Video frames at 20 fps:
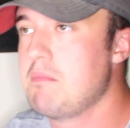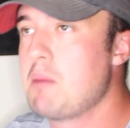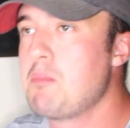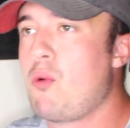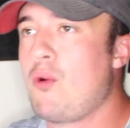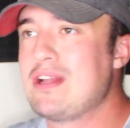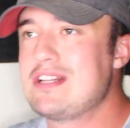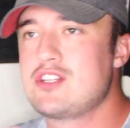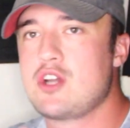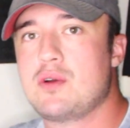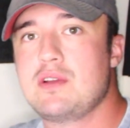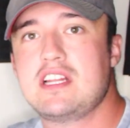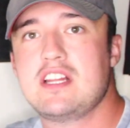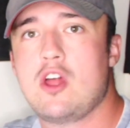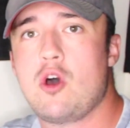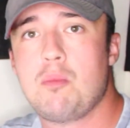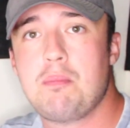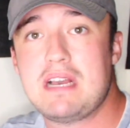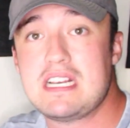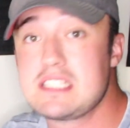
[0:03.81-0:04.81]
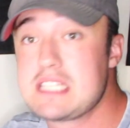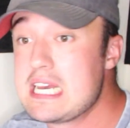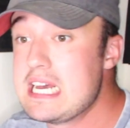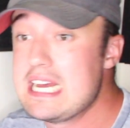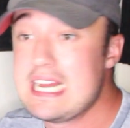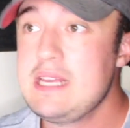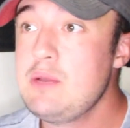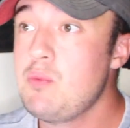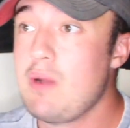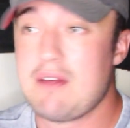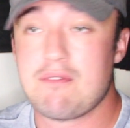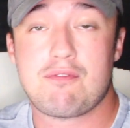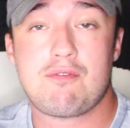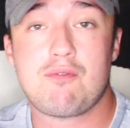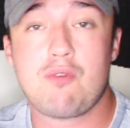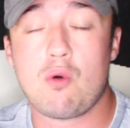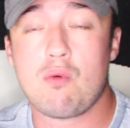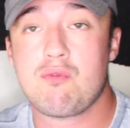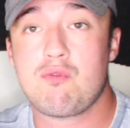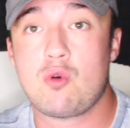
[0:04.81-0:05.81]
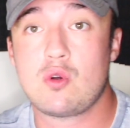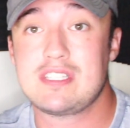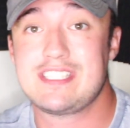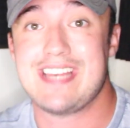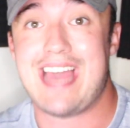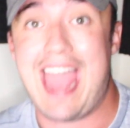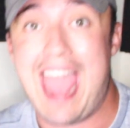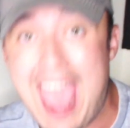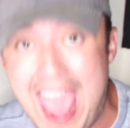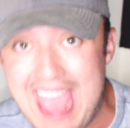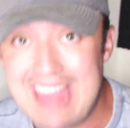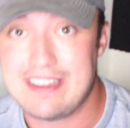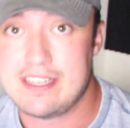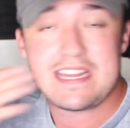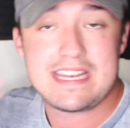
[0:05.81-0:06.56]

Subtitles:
My boy Tony Lopez, he went full force ahead.